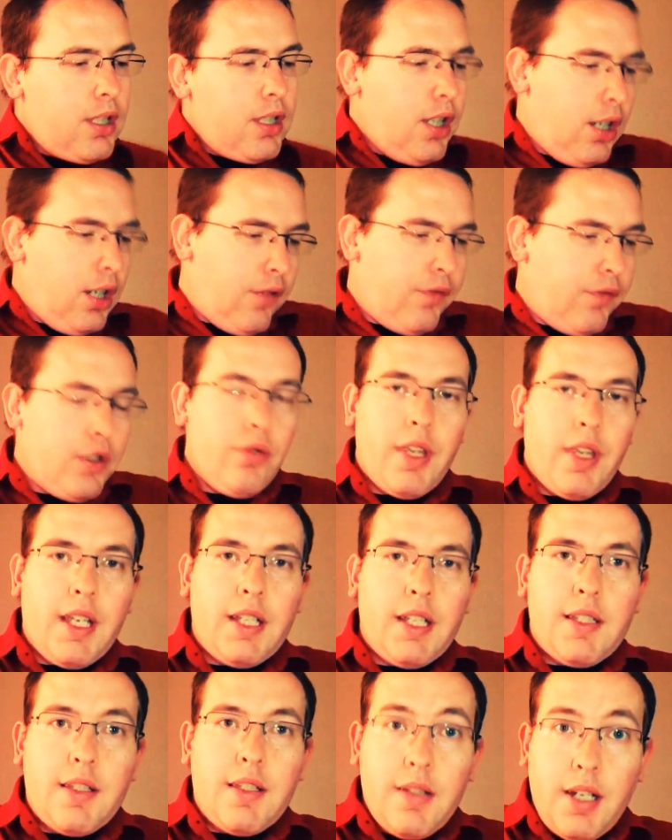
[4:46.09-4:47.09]
get a few
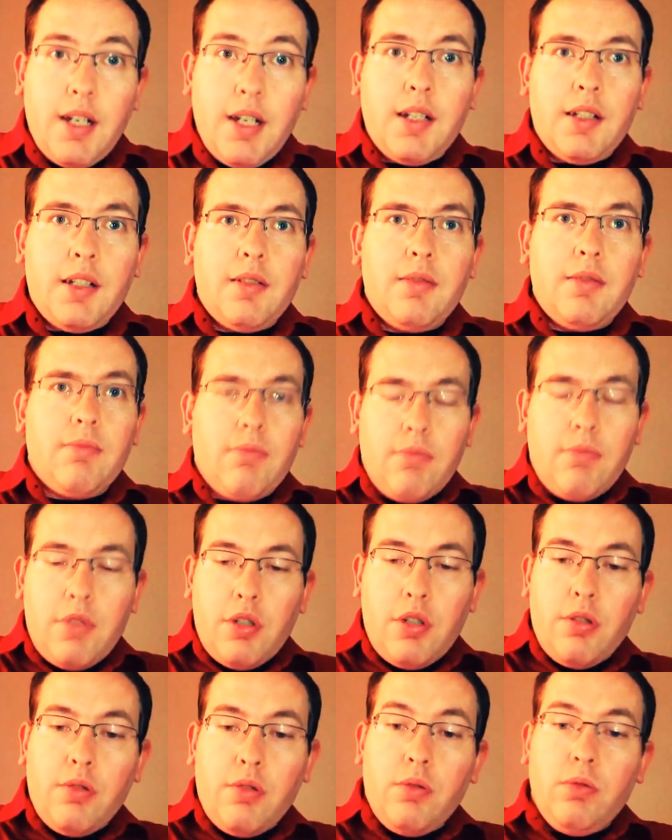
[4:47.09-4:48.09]
things done
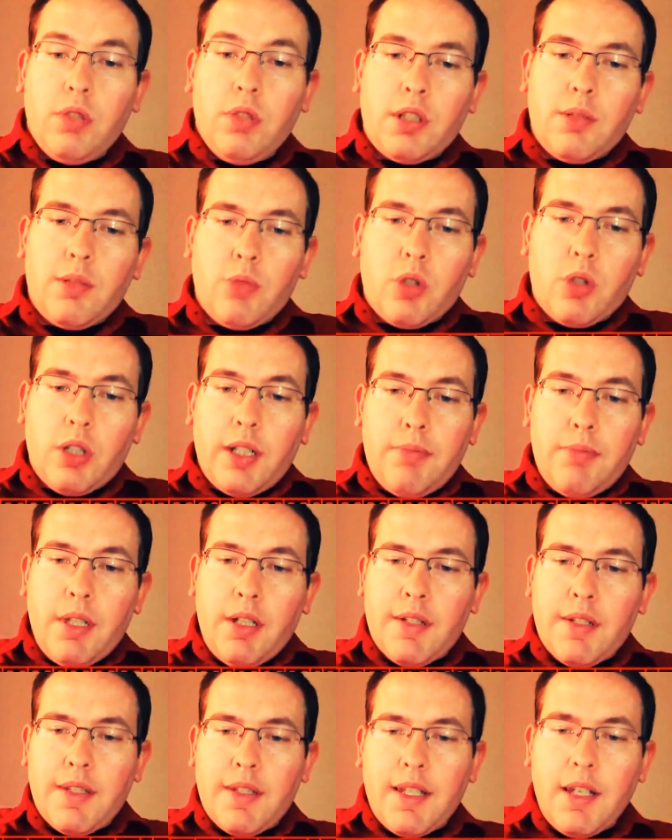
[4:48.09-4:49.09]
to look more like
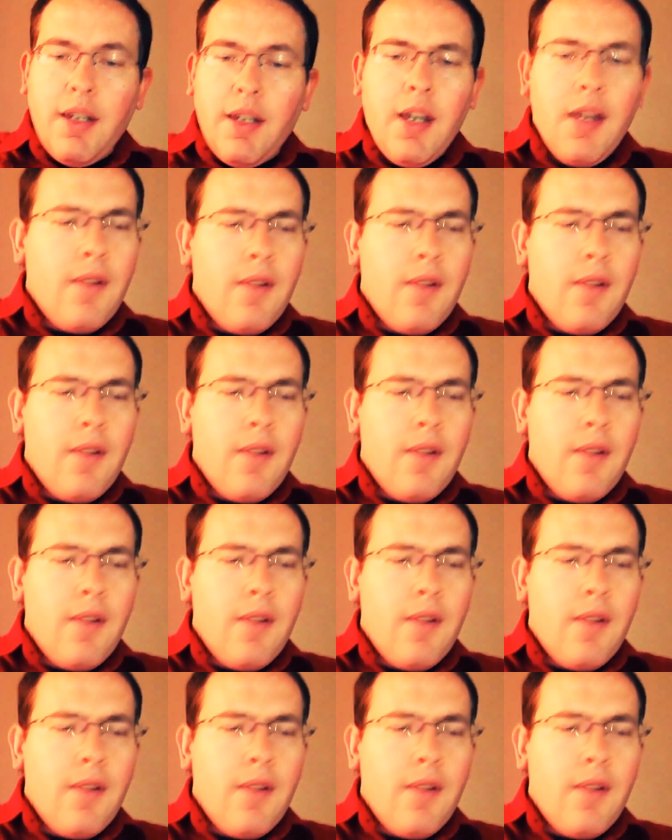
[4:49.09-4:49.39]
Beyonce.